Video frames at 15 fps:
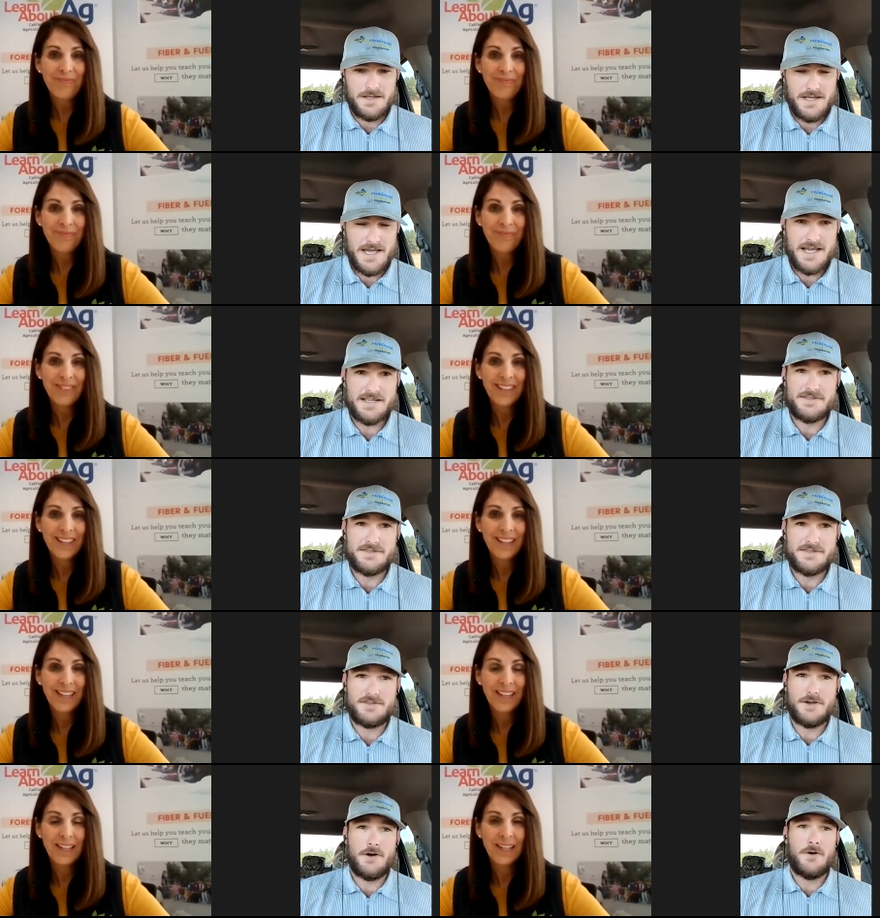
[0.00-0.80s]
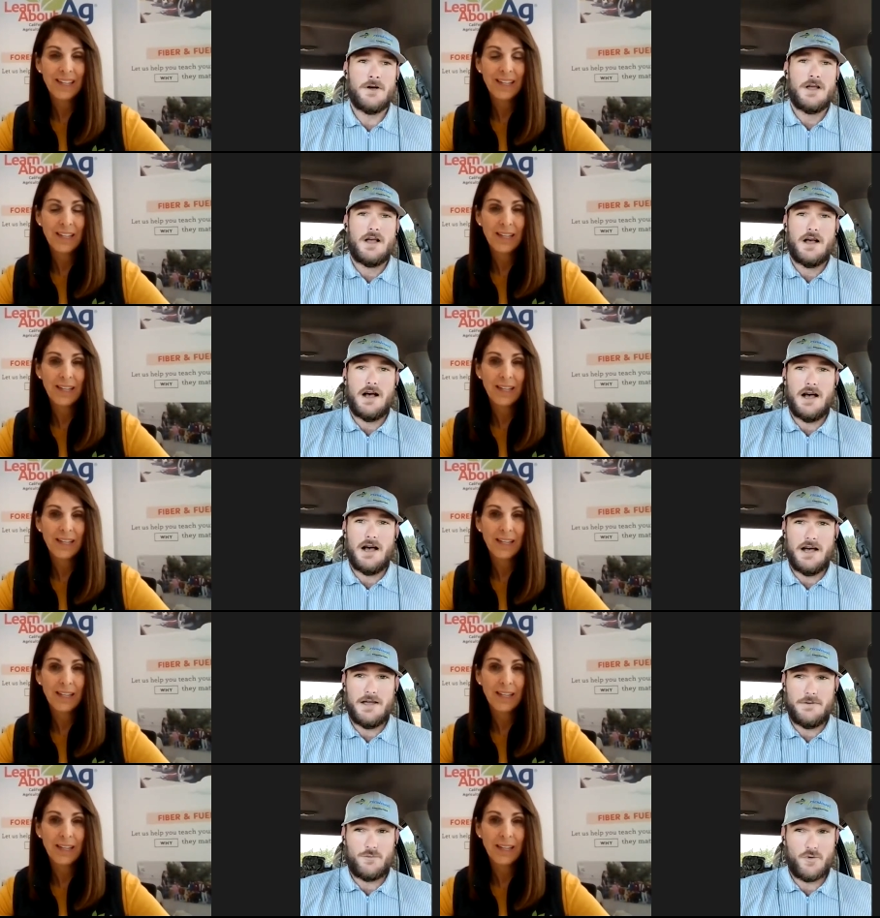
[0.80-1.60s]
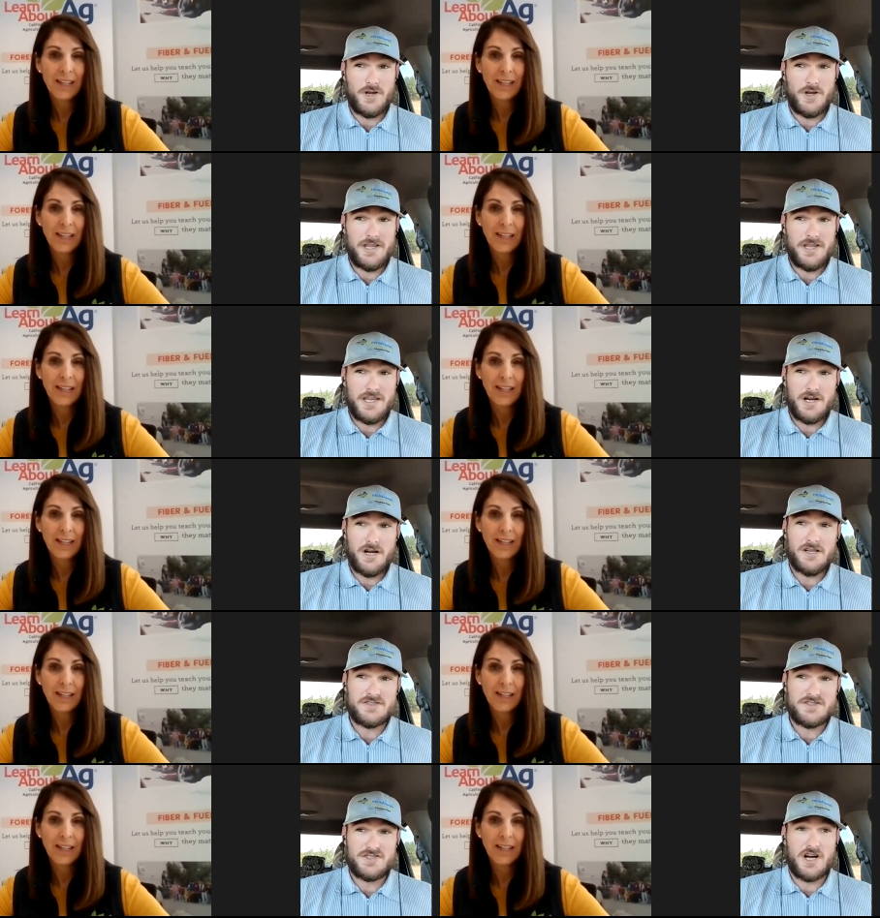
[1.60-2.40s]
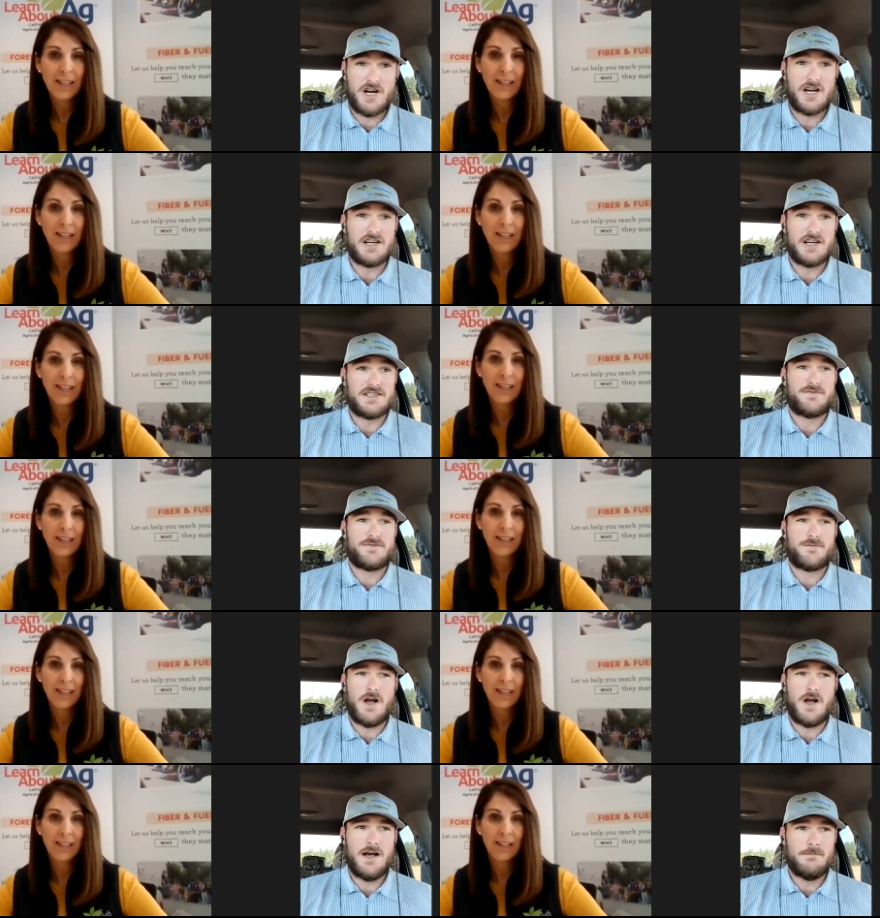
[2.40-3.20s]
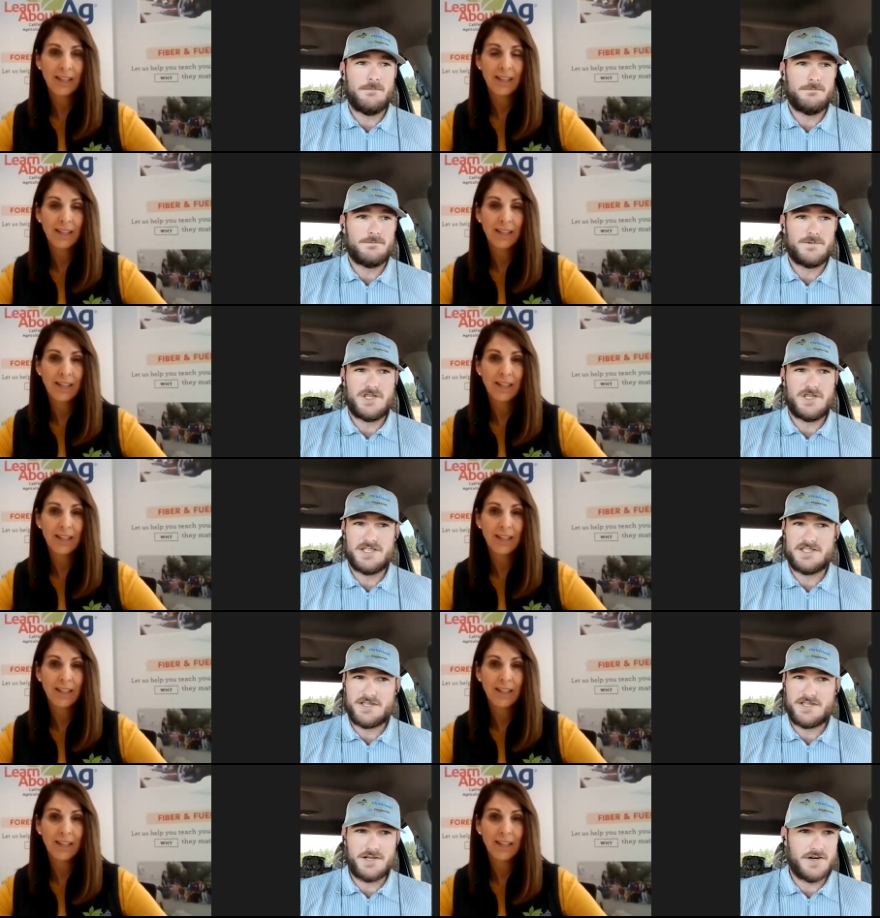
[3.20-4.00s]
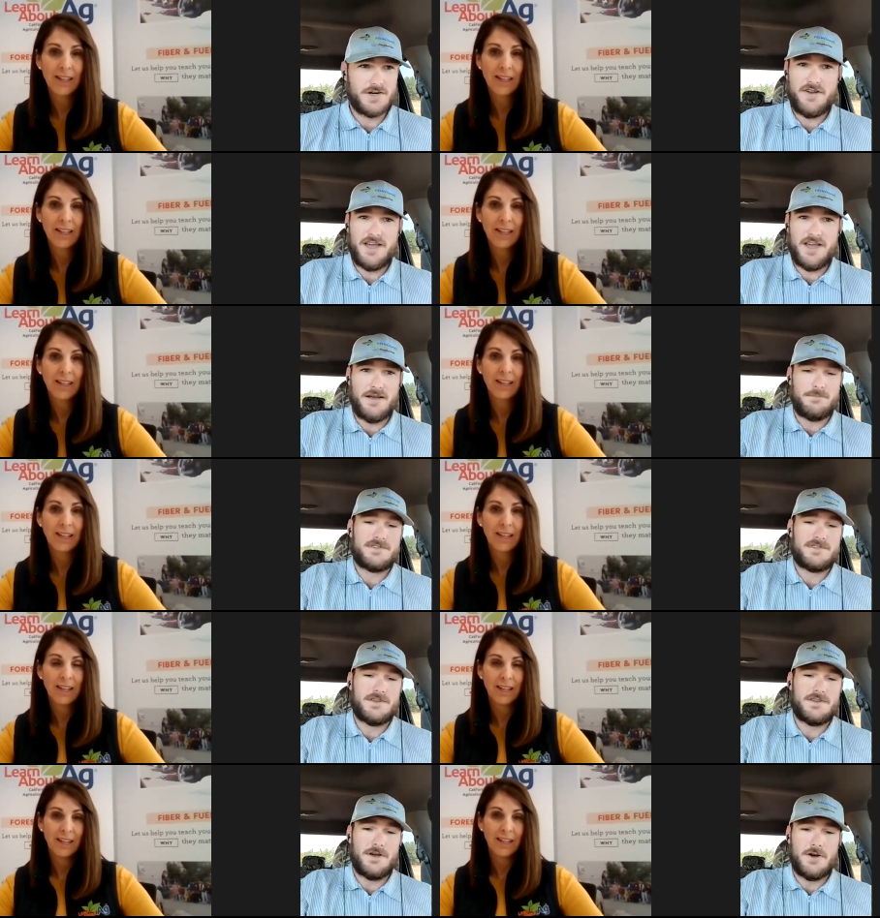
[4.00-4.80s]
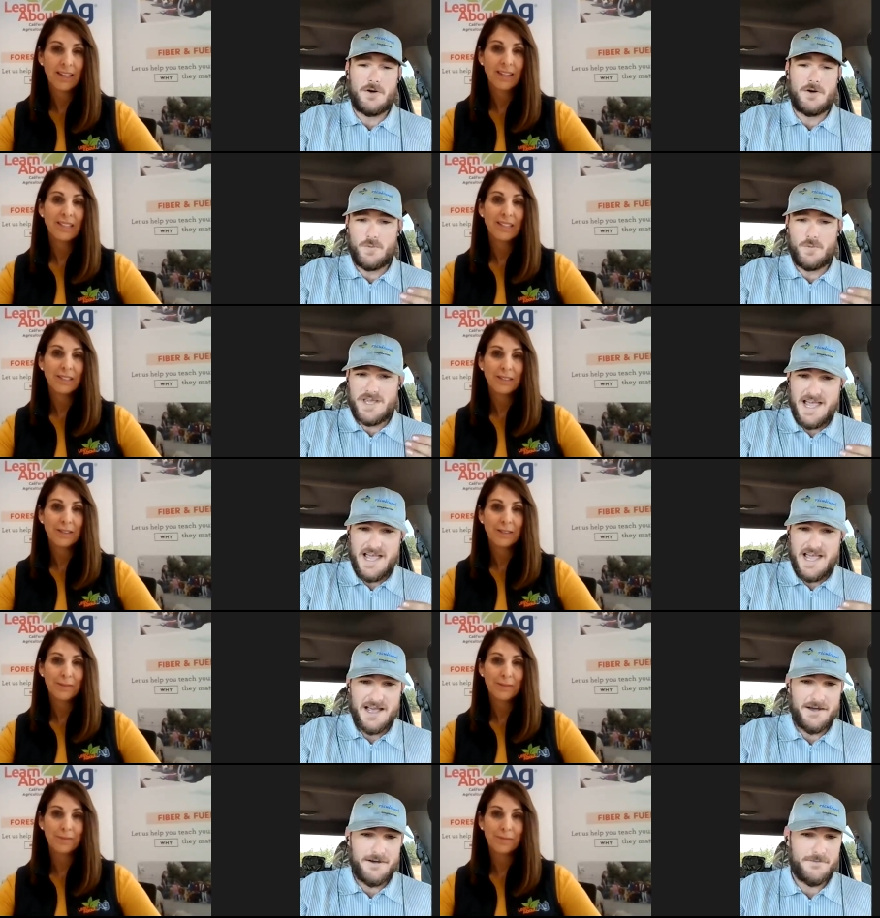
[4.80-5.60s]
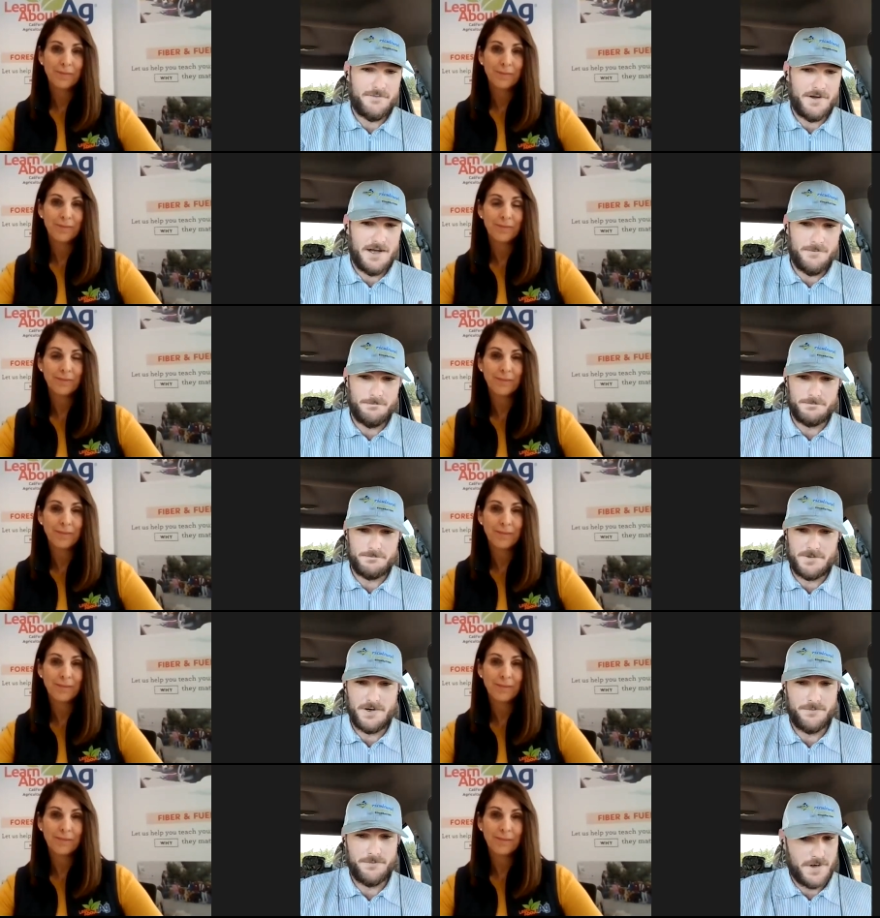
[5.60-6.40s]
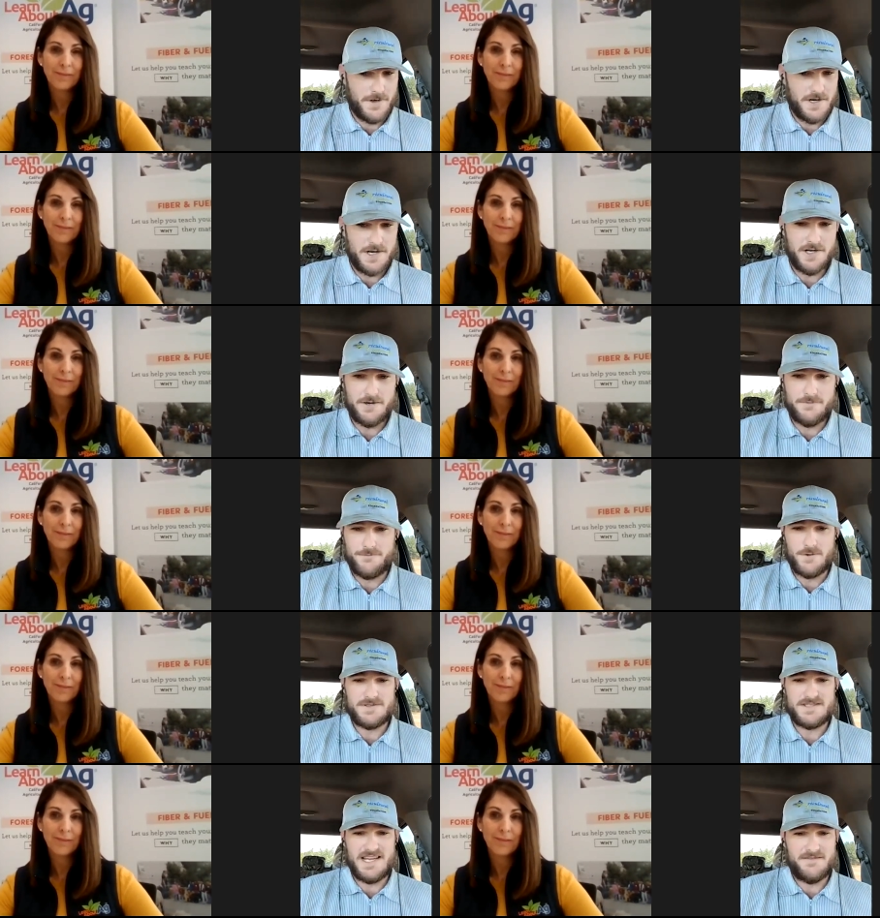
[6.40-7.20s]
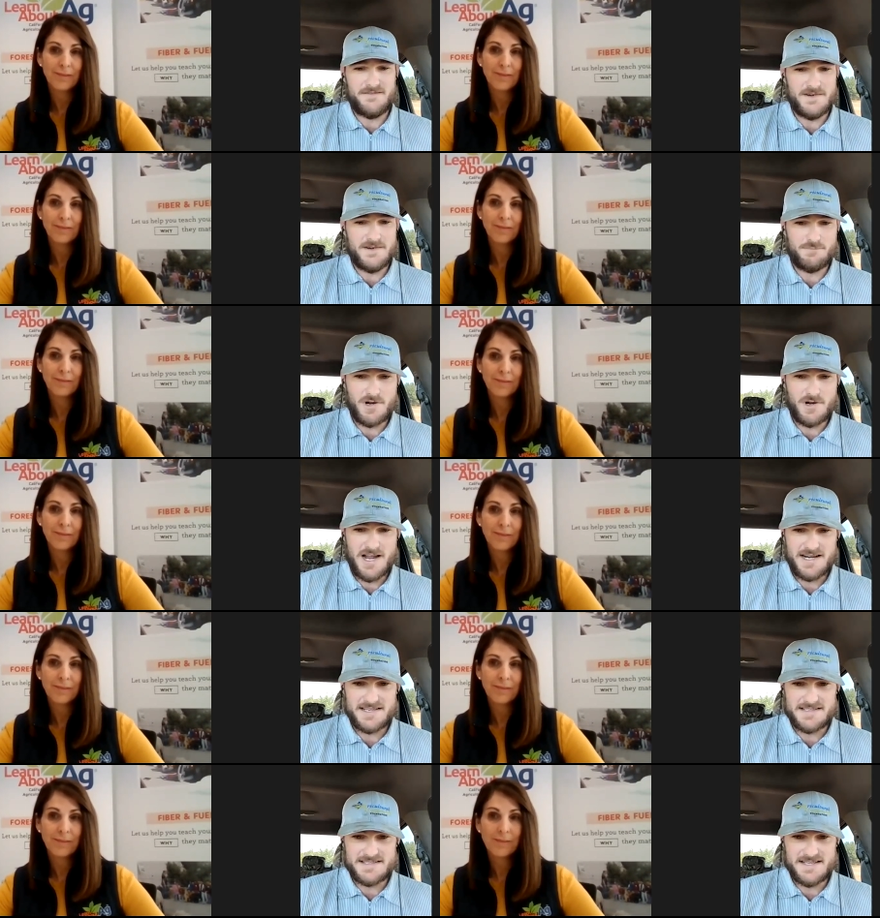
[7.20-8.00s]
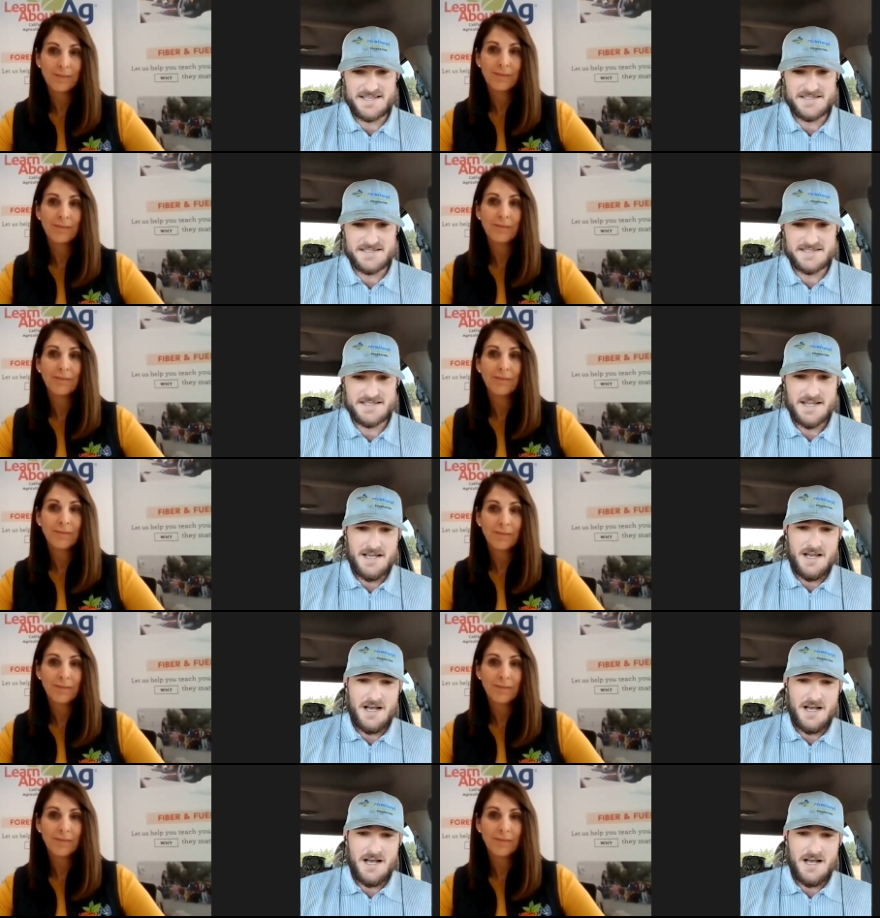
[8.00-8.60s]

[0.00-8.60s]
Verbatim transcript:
Speaker 1: yeah so uh, really it all starts from just the ground up so we have um, you know very good food safety practices